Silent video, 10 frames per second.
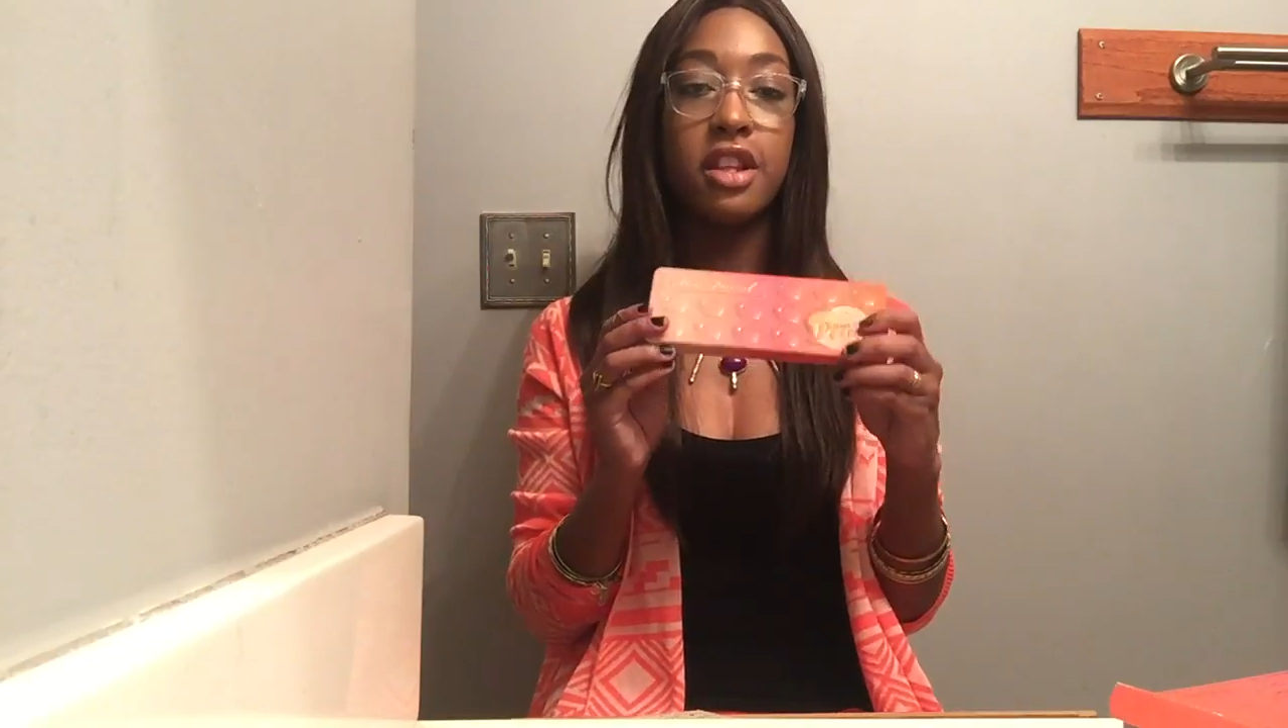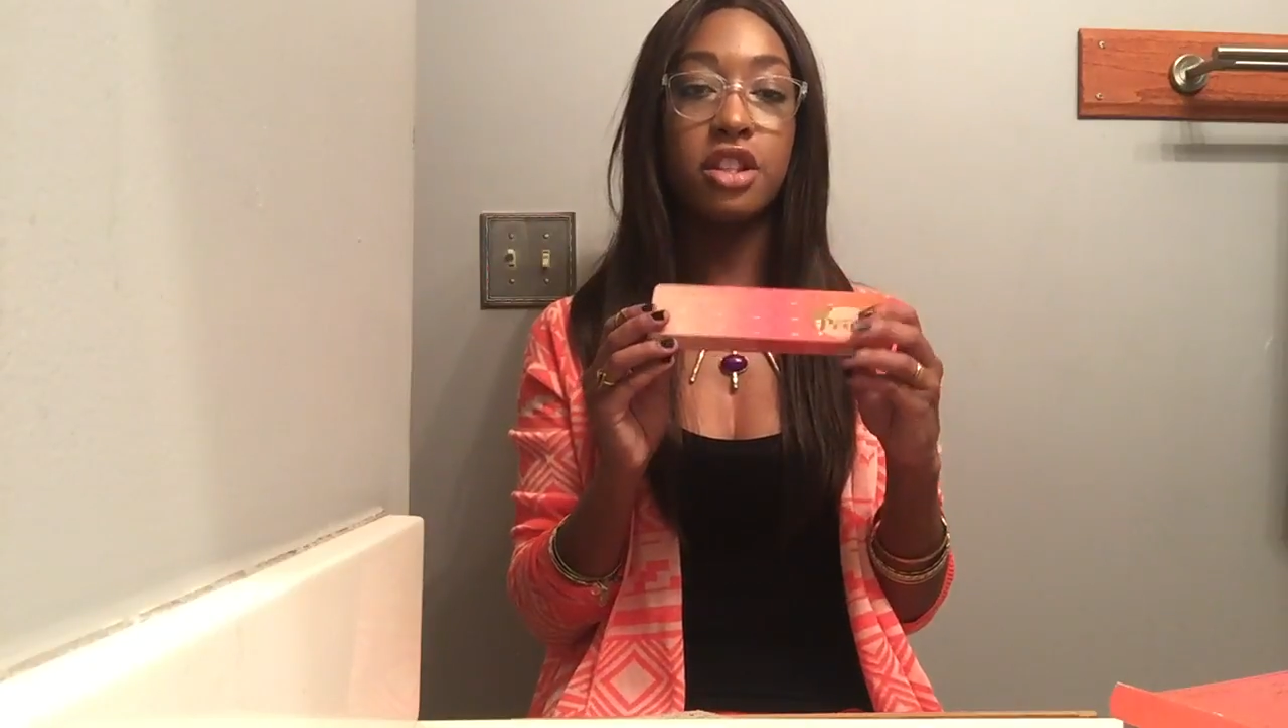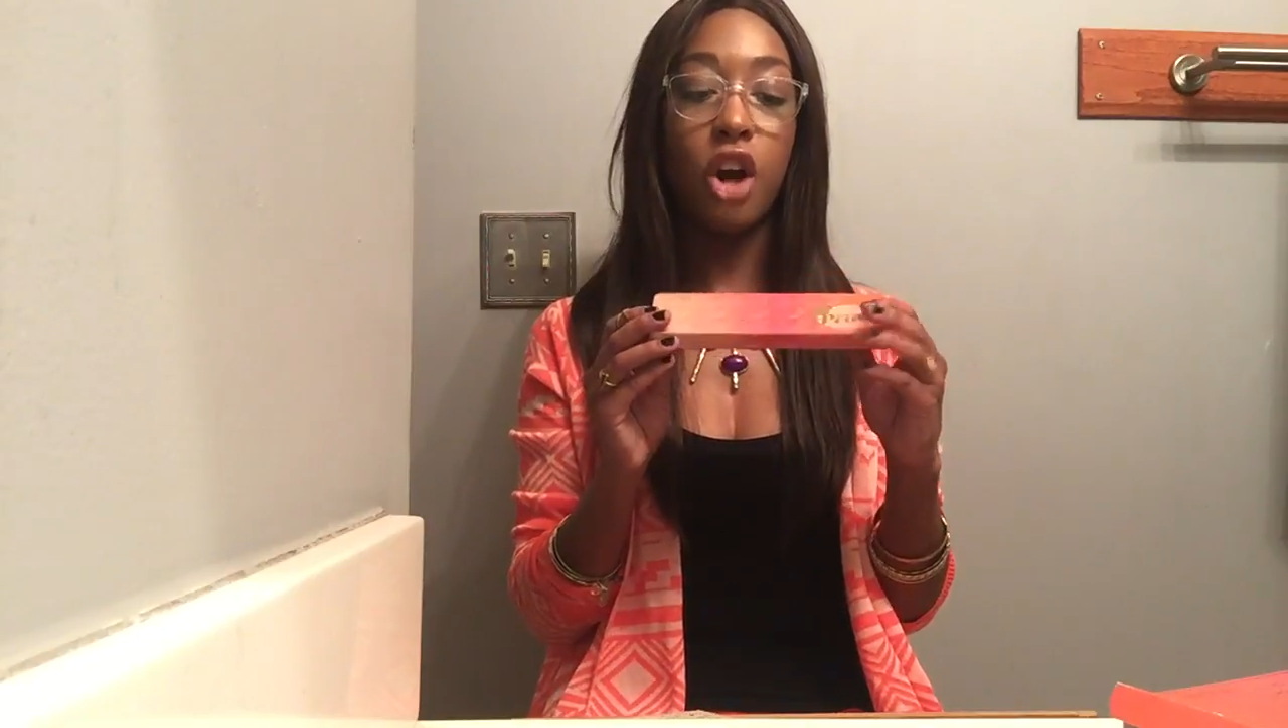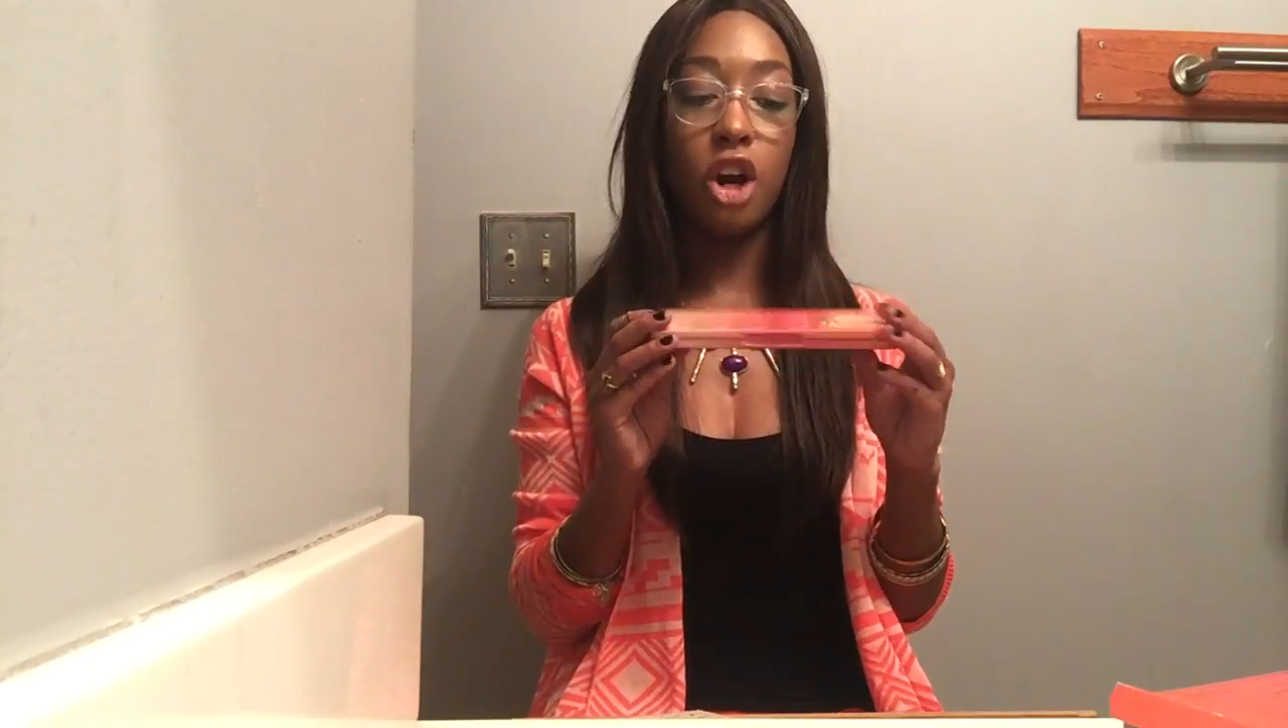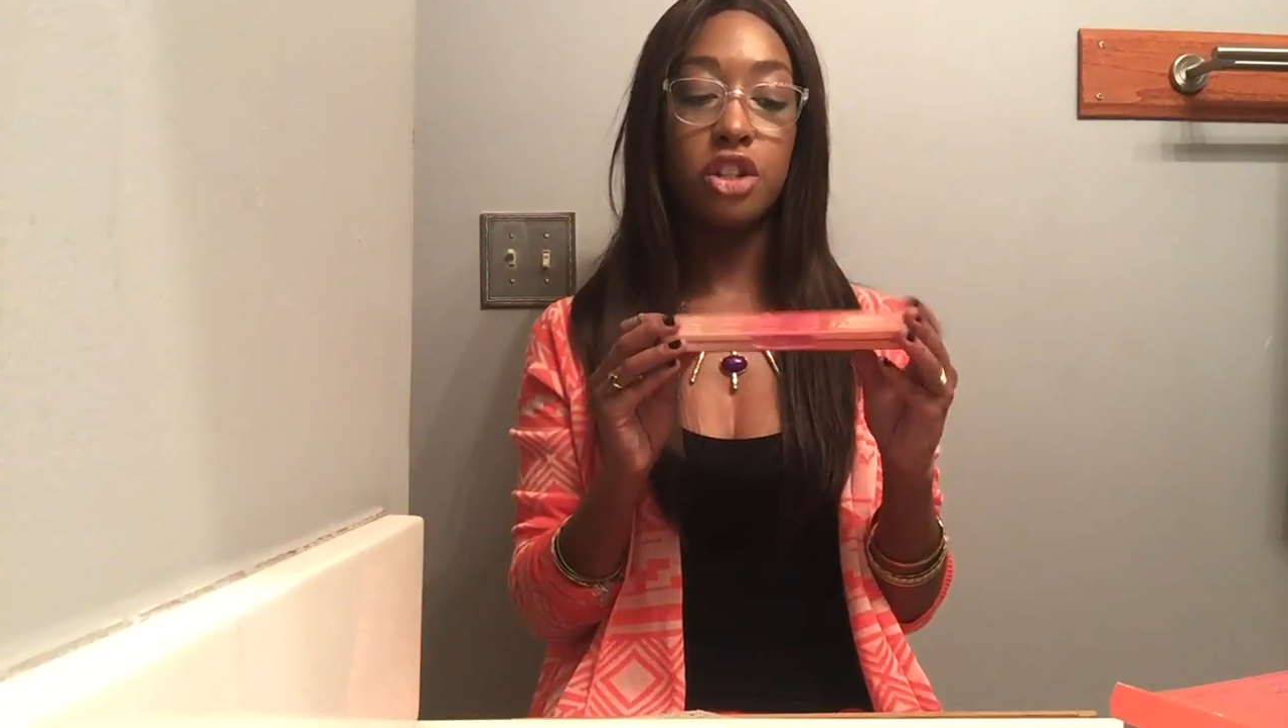the
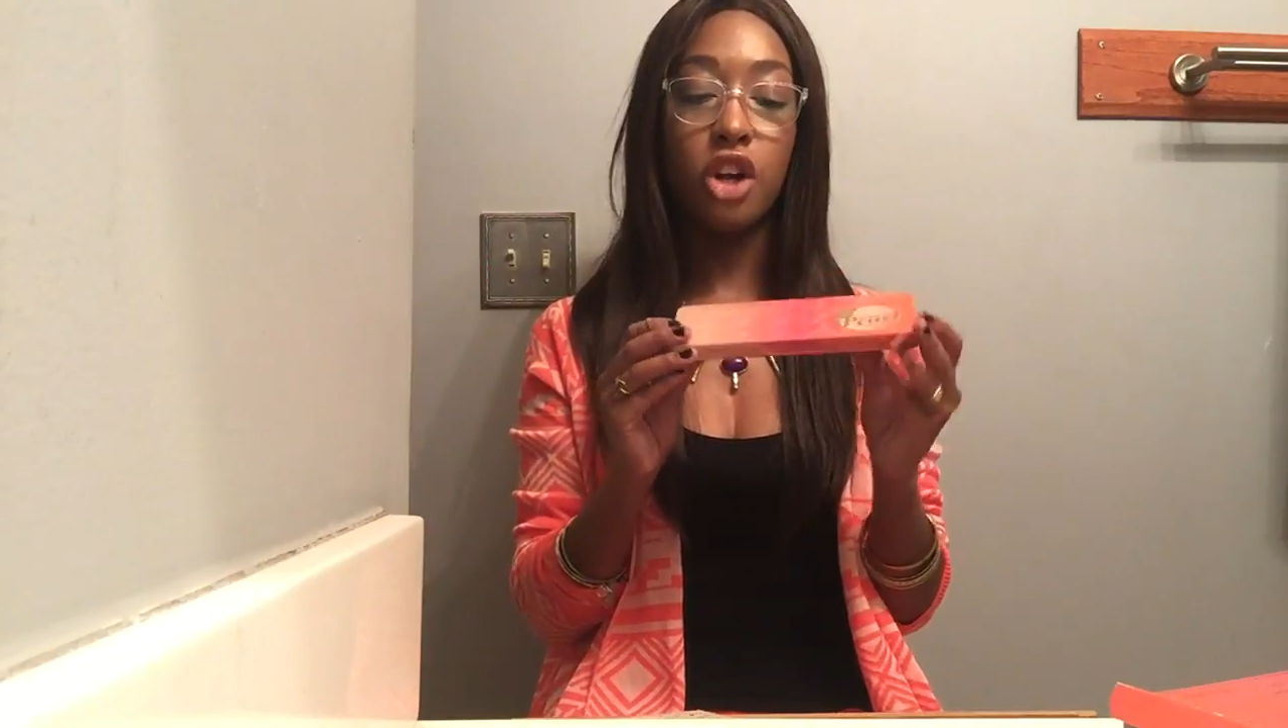Tarte